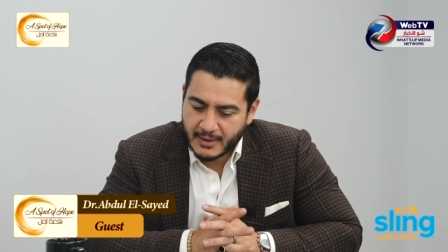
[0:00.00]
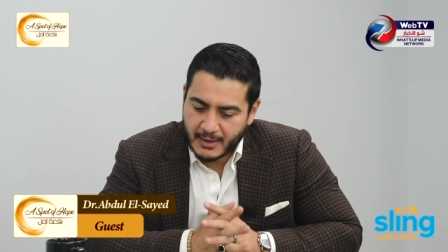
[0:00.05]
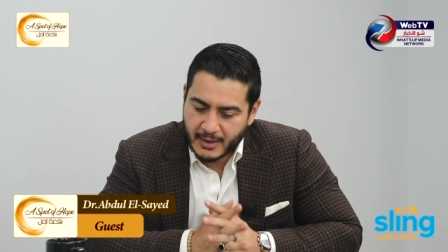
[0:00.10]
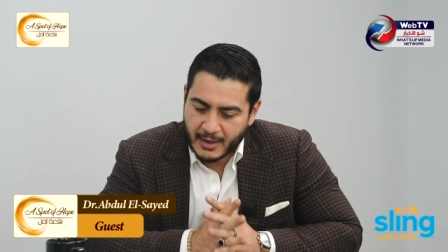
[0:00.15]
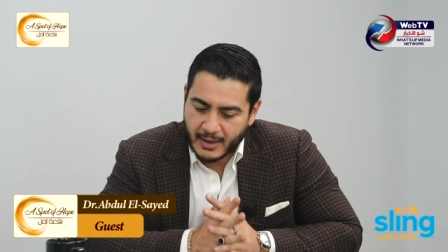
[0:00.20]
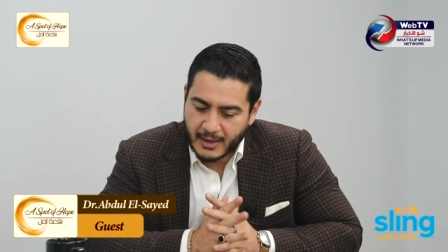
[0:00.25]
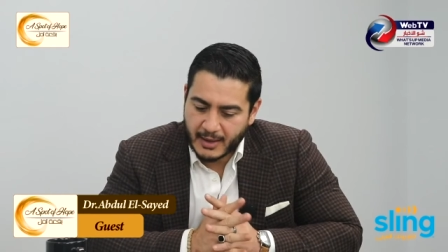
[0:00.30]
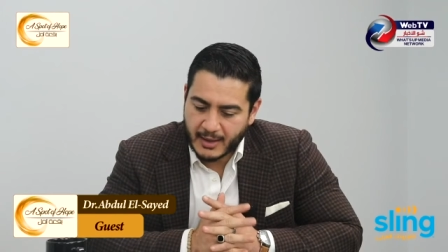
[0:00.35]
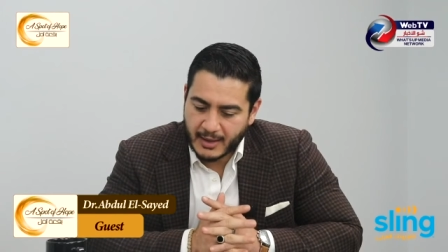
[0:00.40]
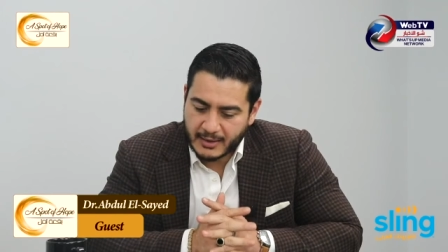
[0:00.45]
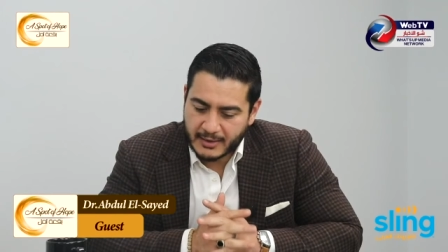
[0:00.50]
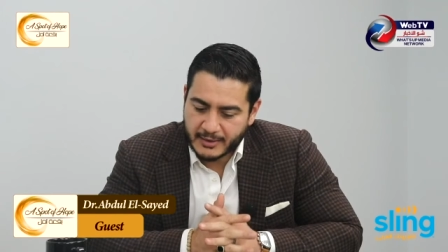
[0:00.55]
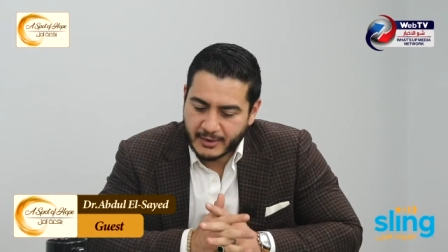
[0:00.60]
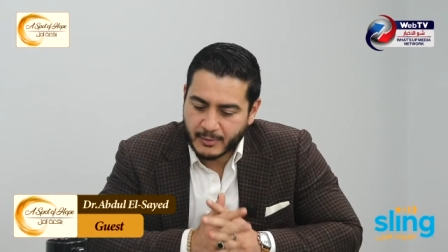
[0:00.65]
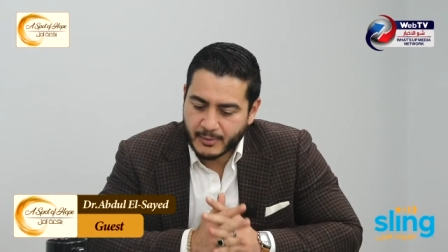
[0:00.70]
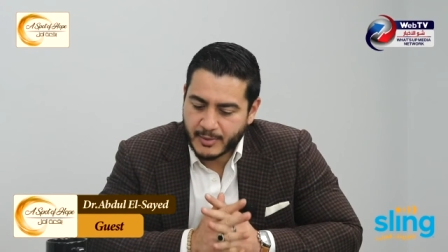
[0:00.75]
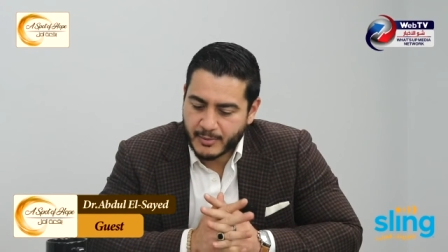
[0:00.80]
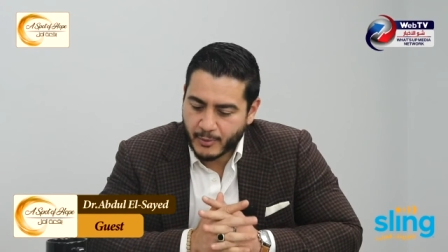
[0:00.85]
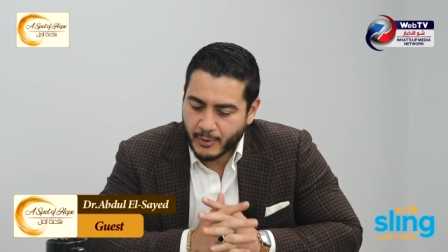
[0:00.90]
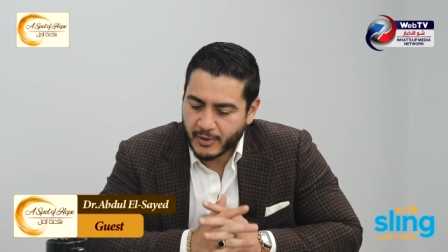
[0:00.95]
a little
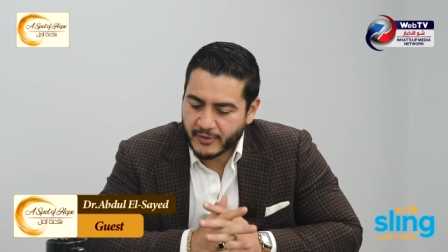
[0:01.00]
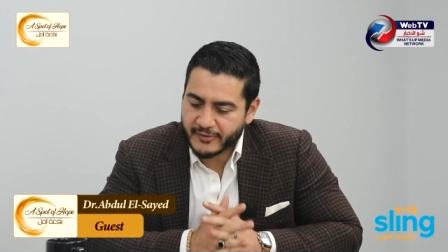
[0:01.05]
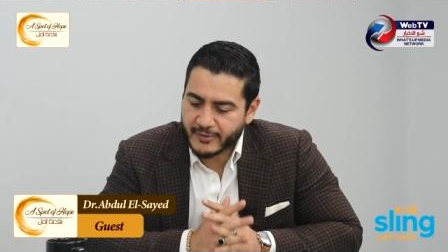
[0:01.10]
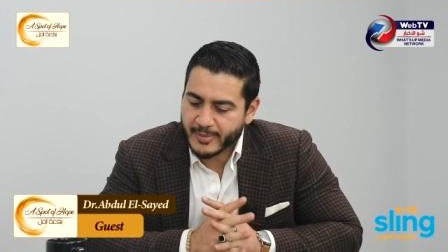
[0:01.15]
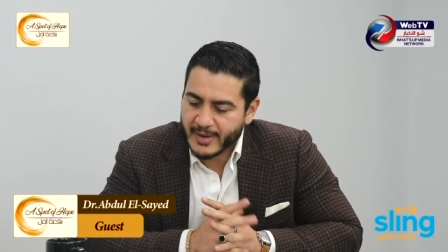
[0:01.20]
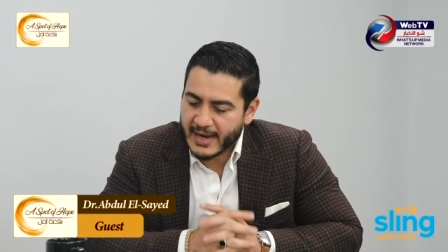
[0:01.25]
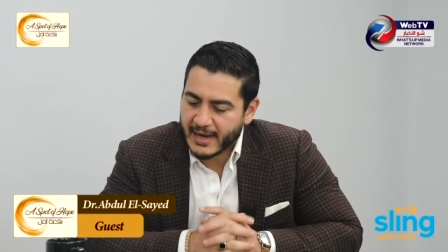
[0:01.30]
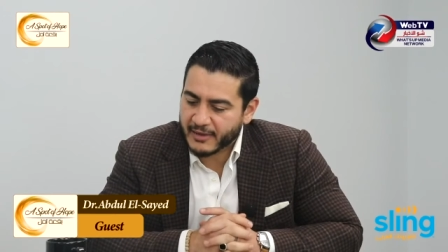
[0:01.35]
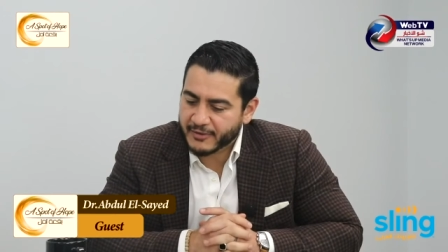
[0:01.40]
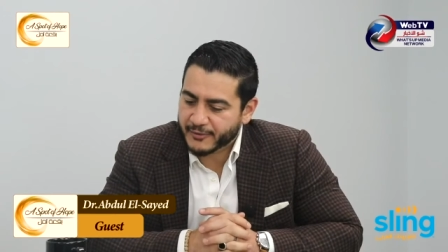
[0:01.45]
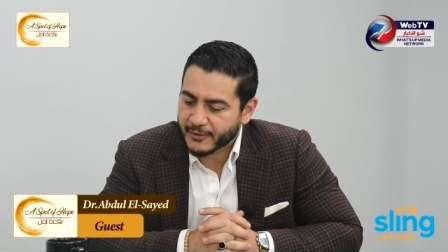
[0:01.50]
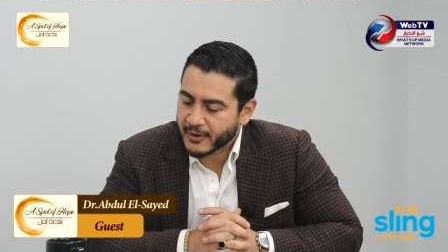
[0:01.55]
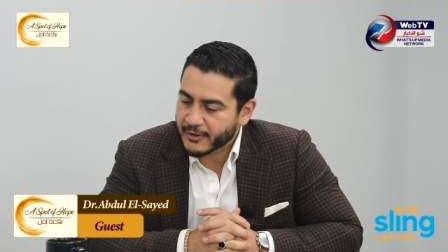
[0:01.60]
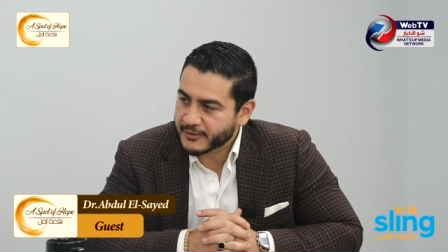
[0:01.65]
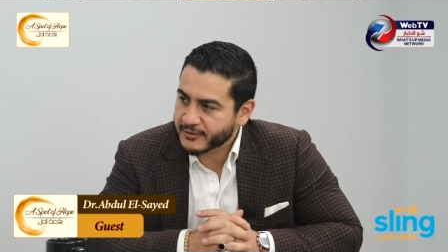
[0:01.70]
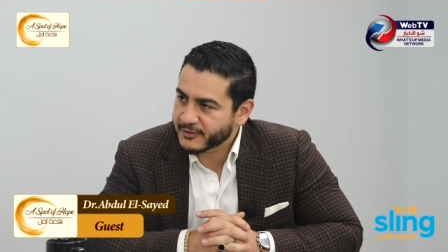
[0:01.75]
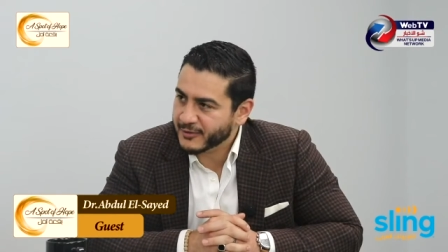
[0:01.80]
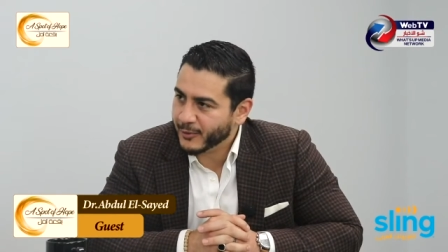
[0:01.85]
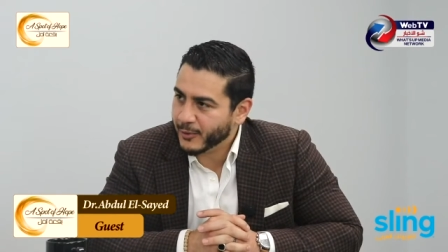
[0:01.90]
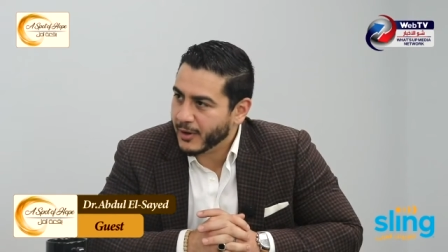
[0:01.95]
bit more of a path for
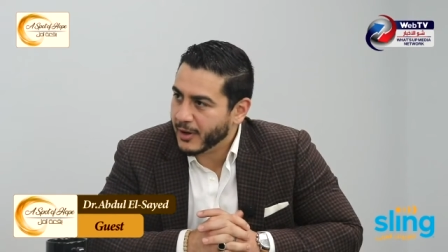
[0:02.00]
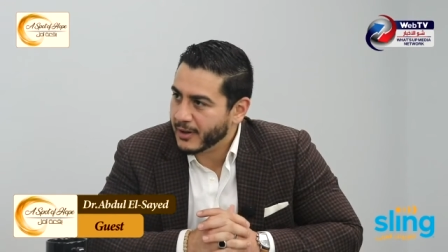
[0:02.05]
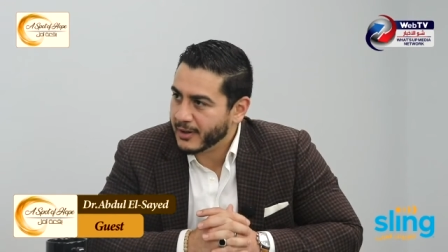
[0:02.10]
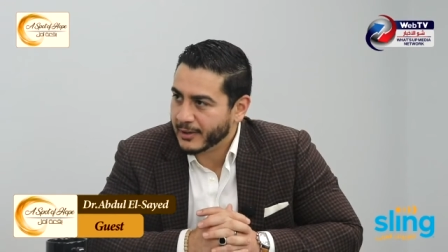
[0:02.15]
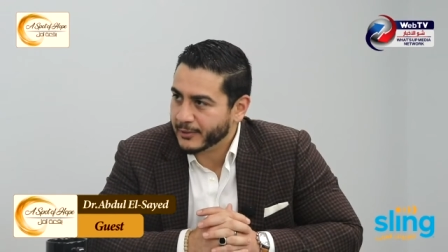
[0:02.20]
others to walk.